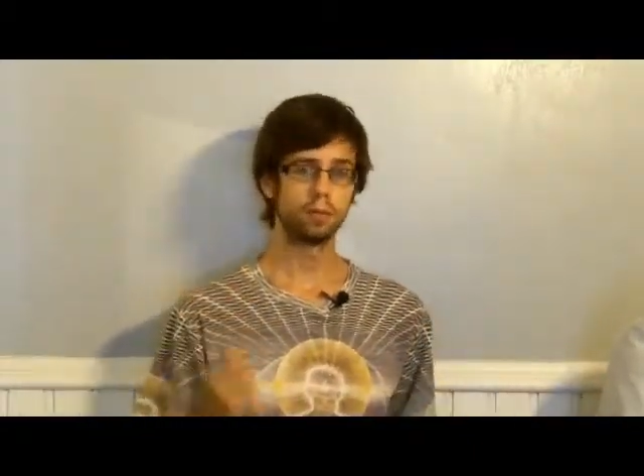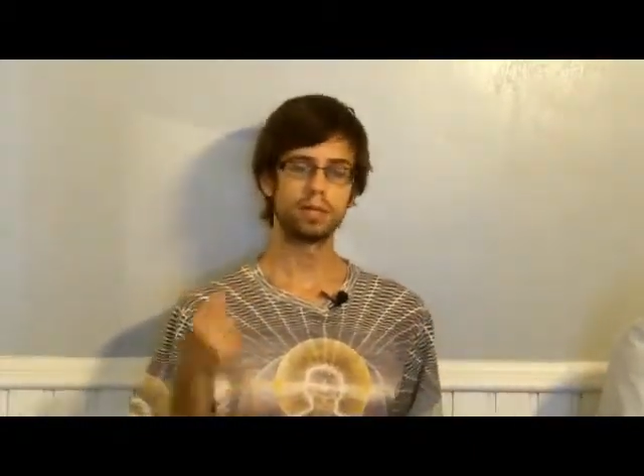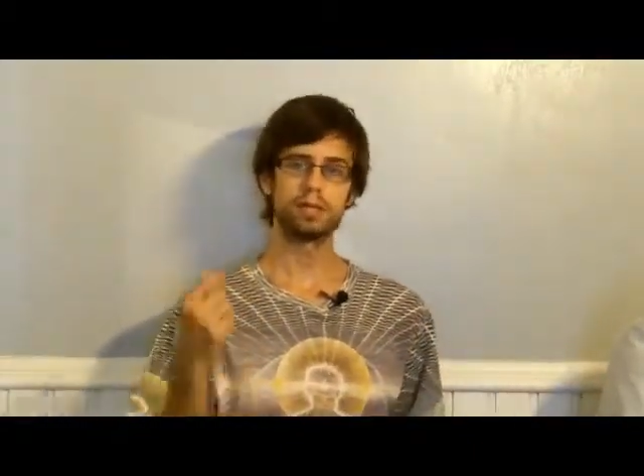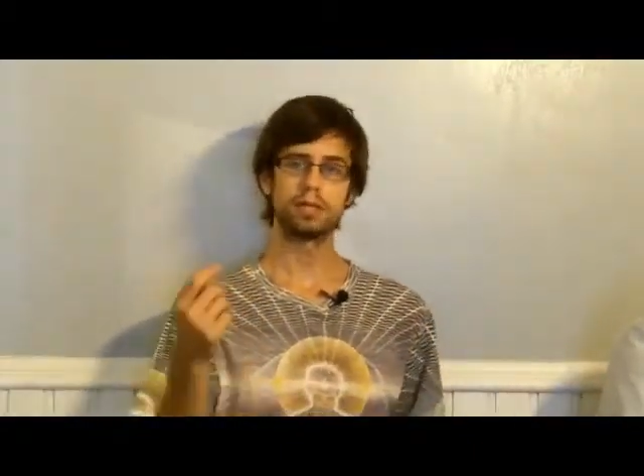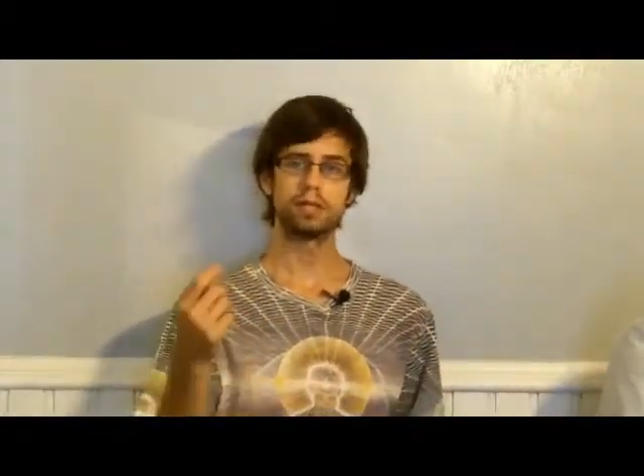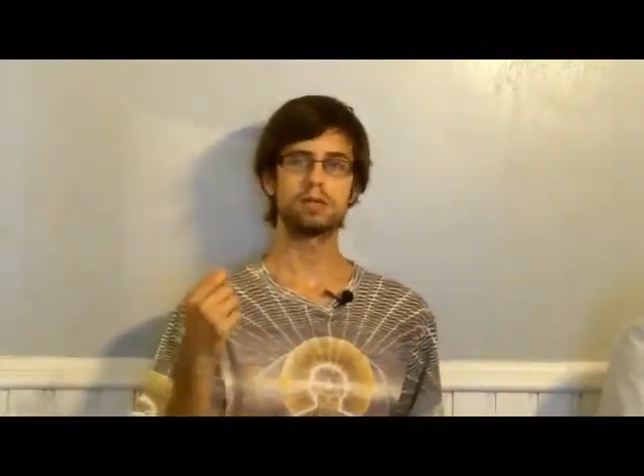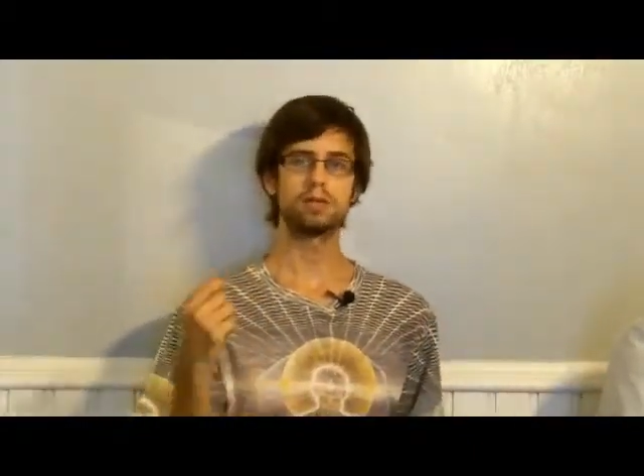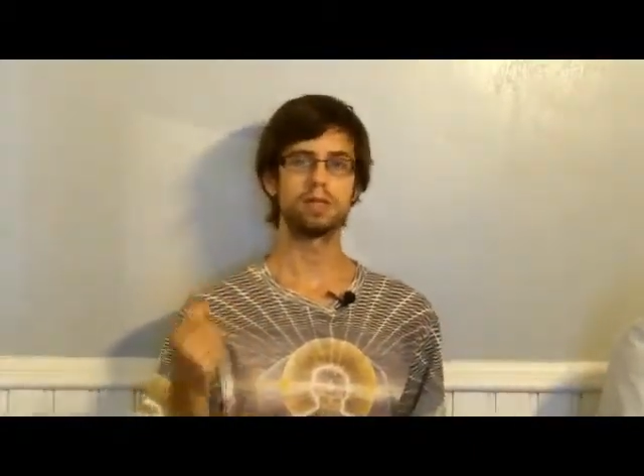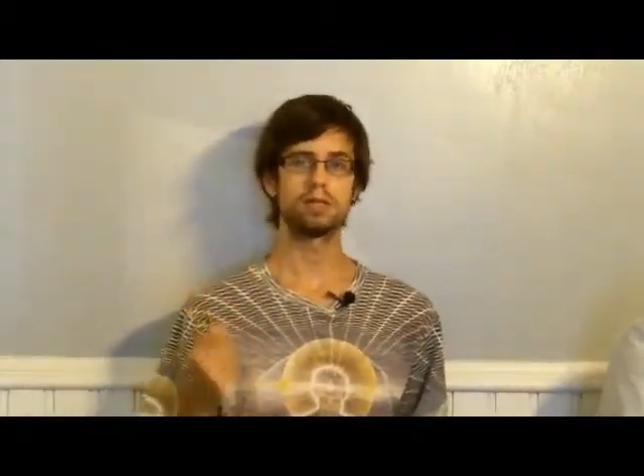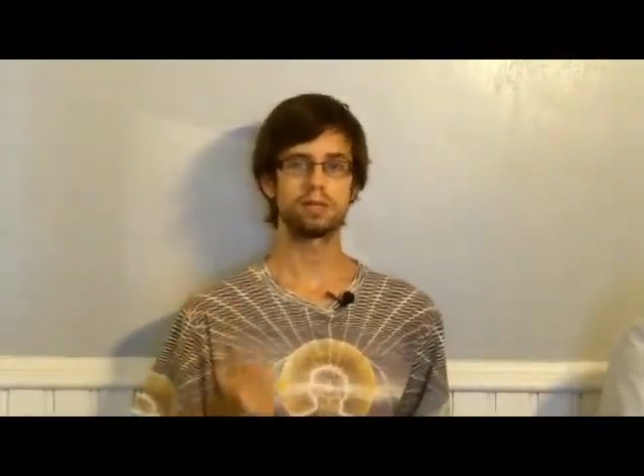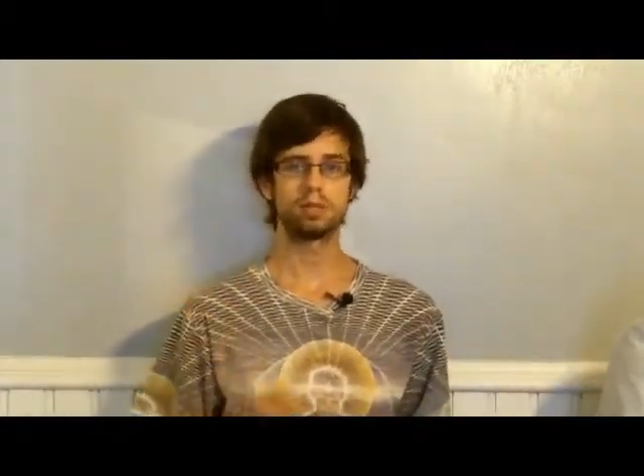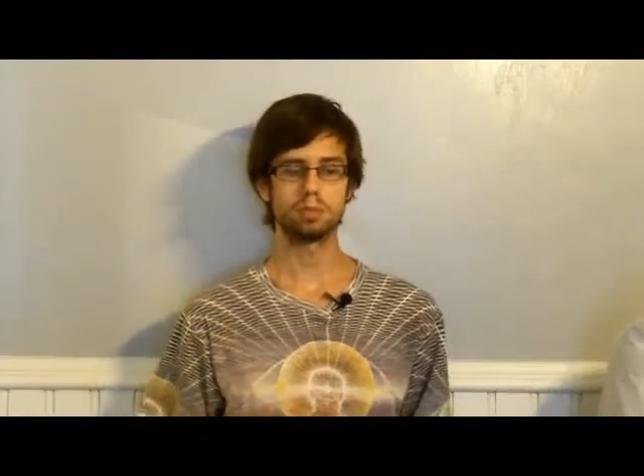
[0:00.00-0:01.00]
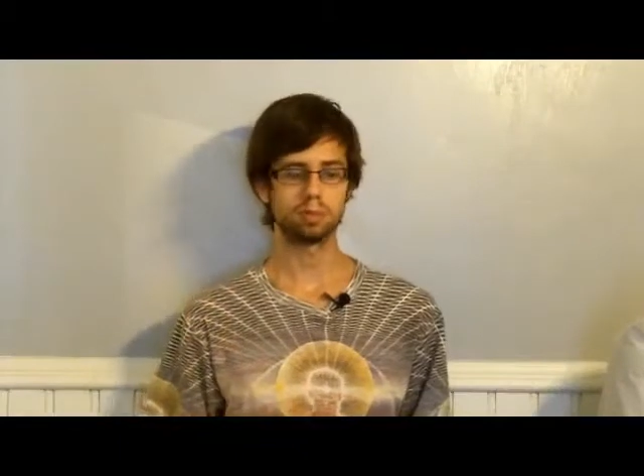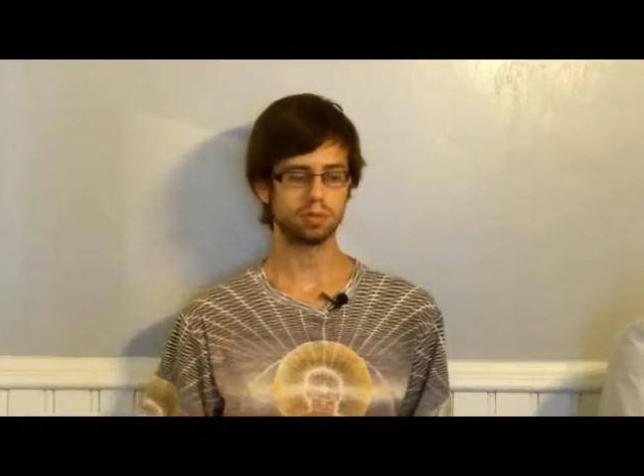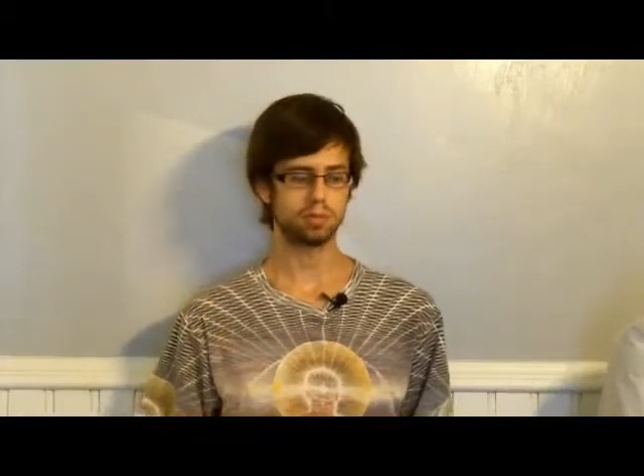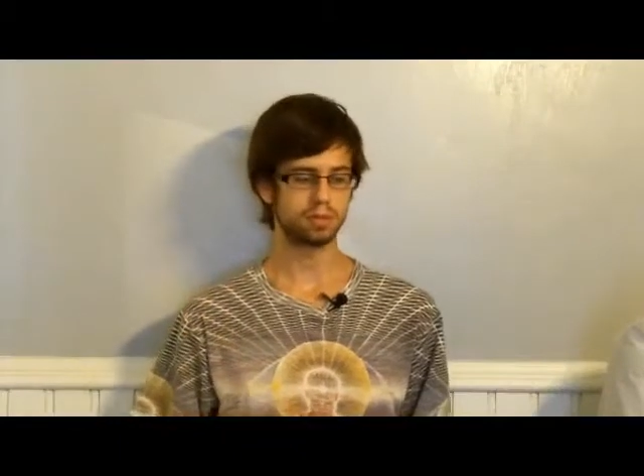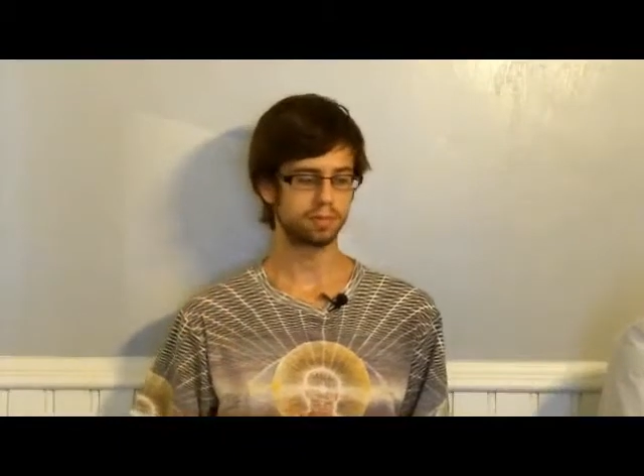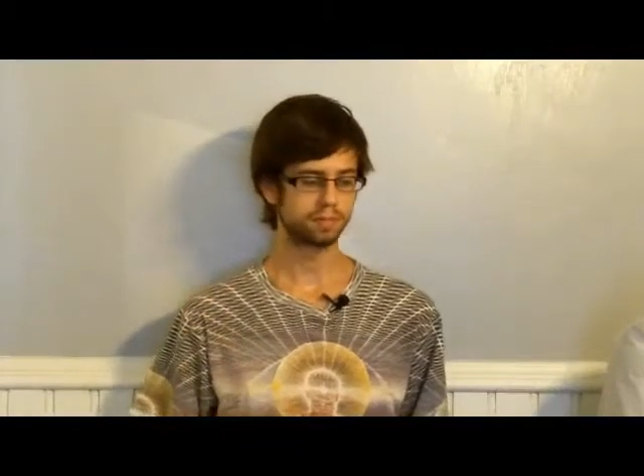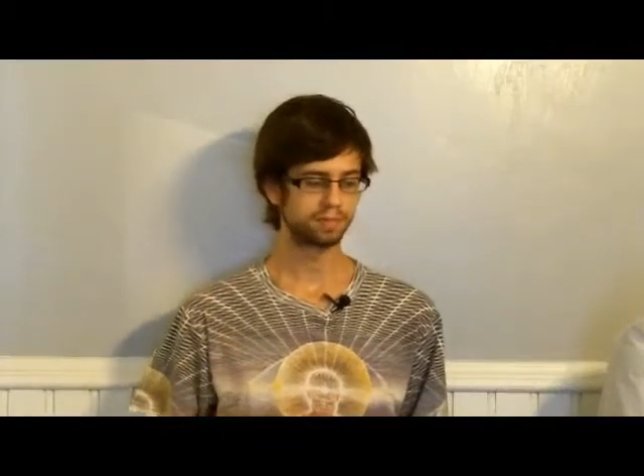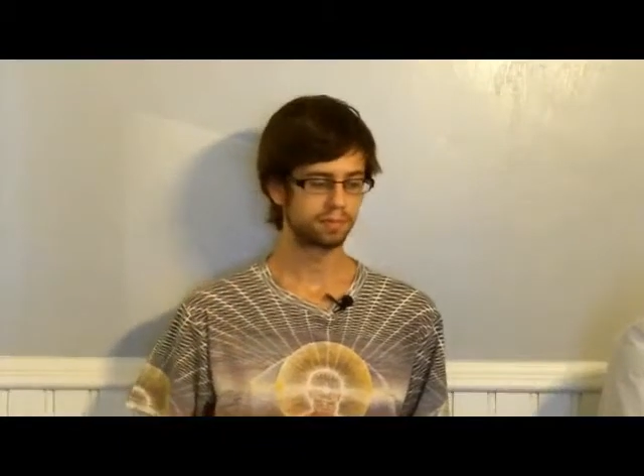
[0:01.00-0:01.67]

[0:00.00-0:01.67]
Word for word: we need to use these symbols.